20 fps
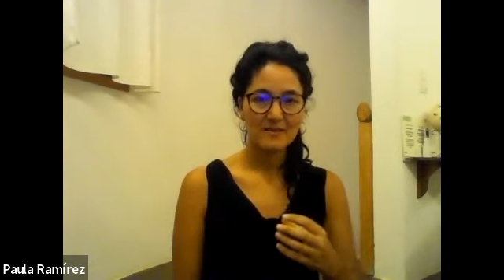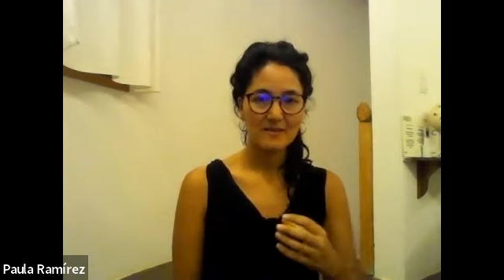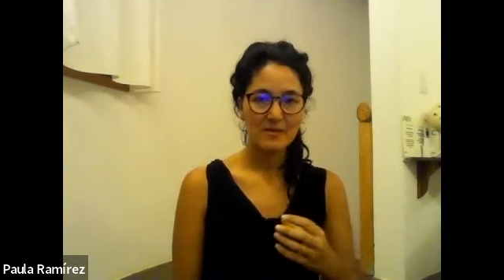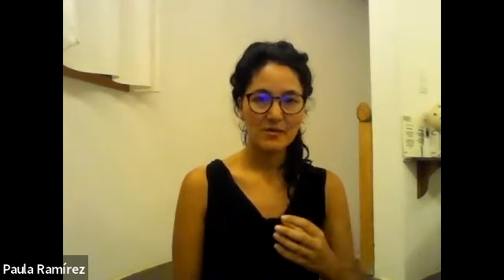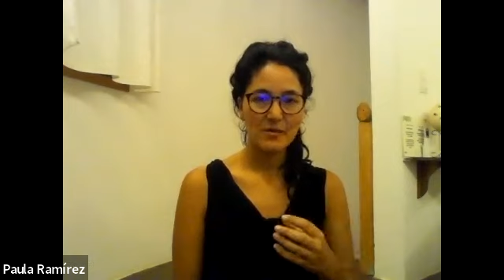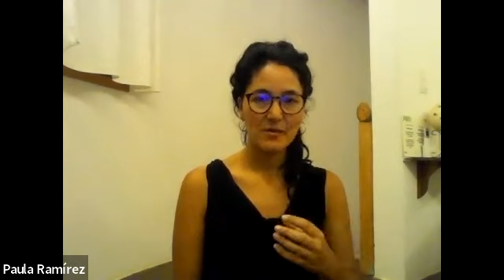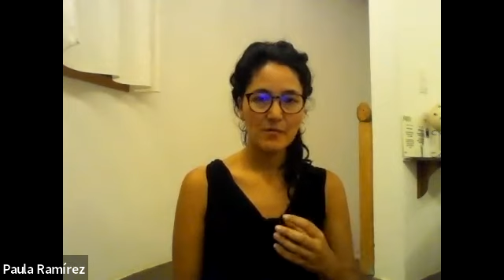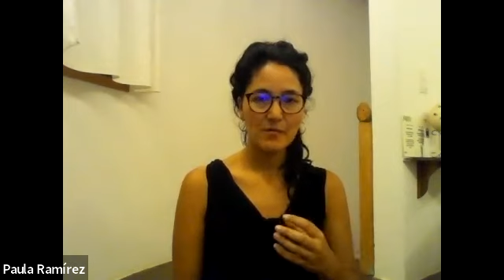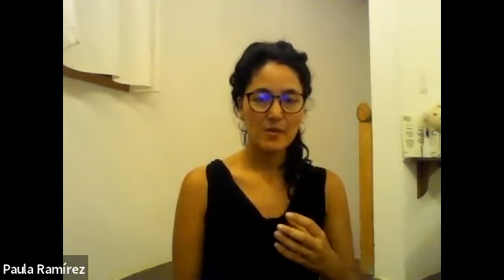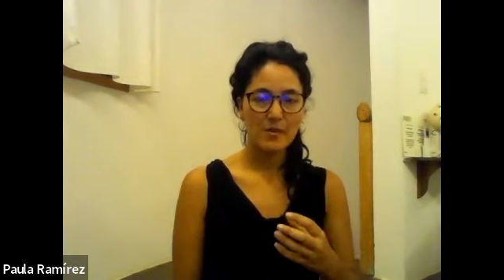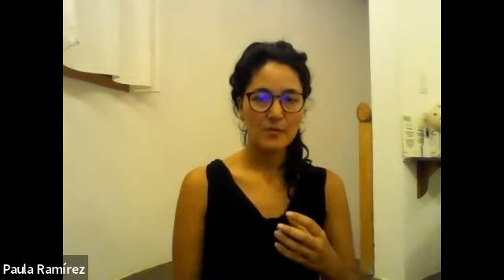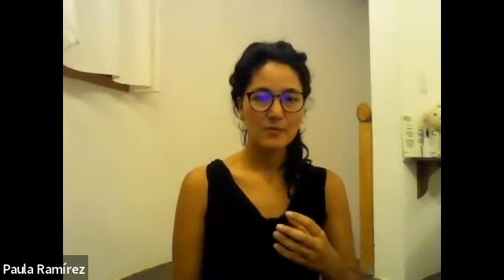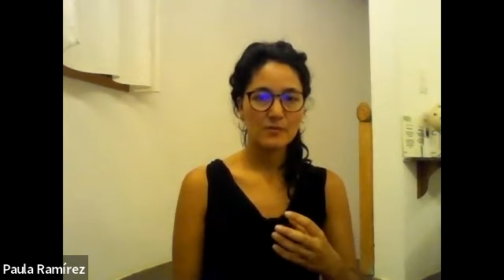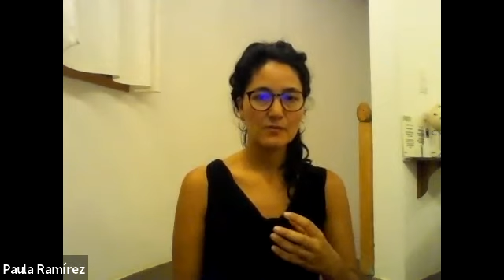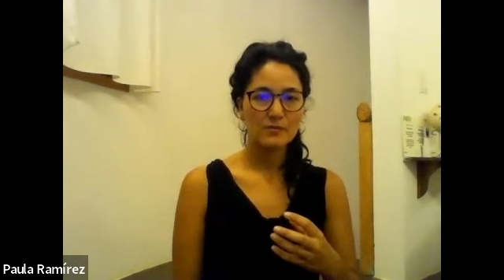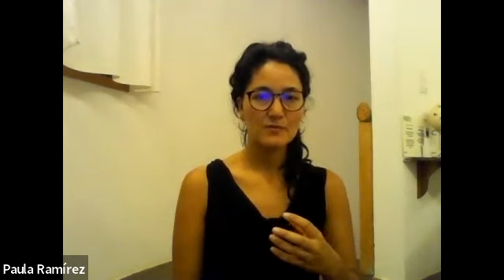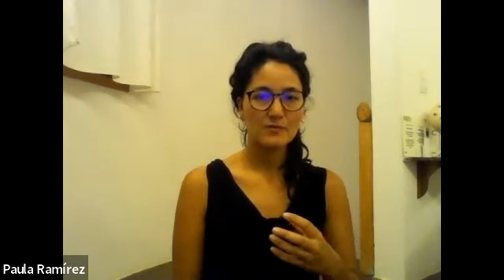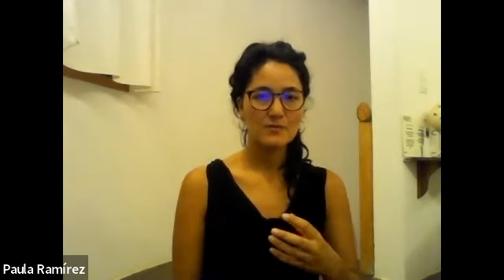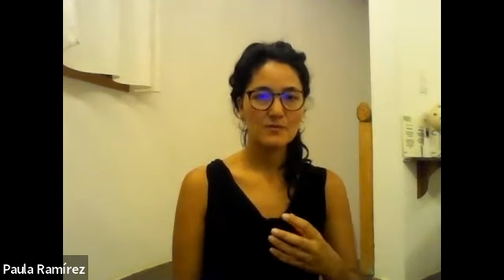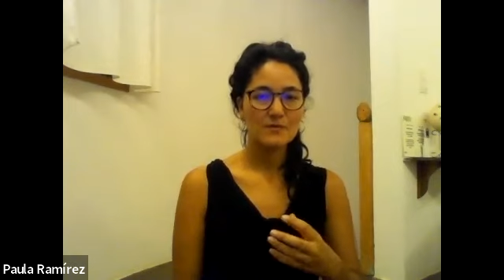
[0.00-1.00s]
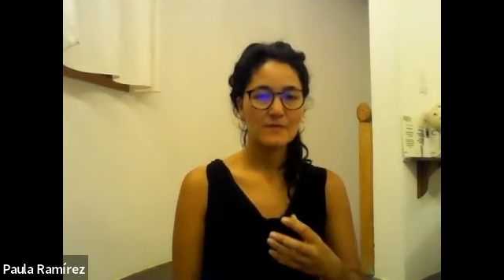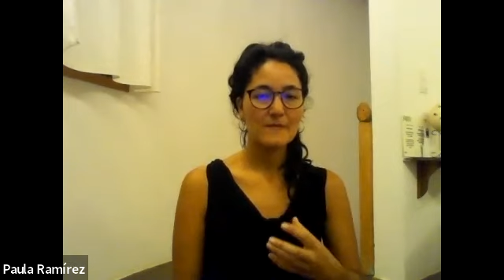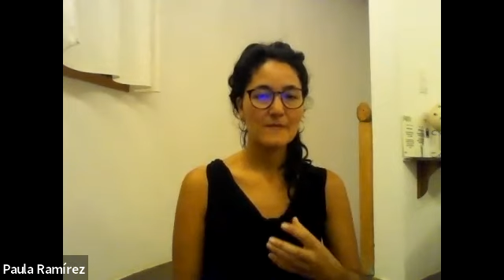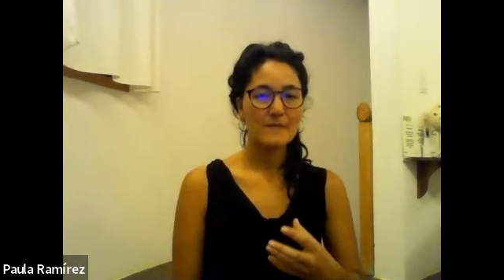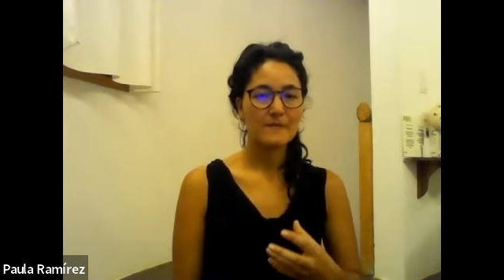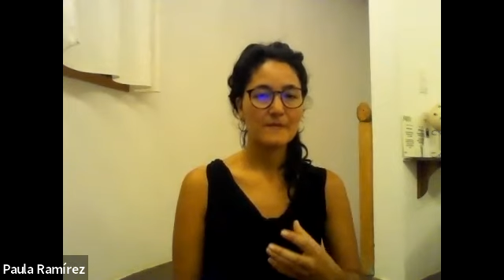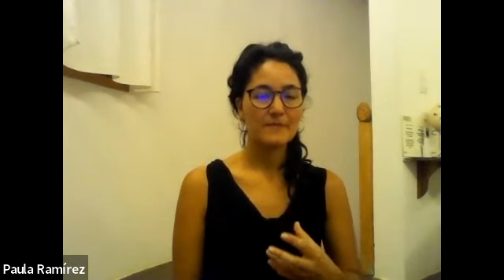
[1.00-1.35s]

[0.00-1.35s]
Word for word: or bones,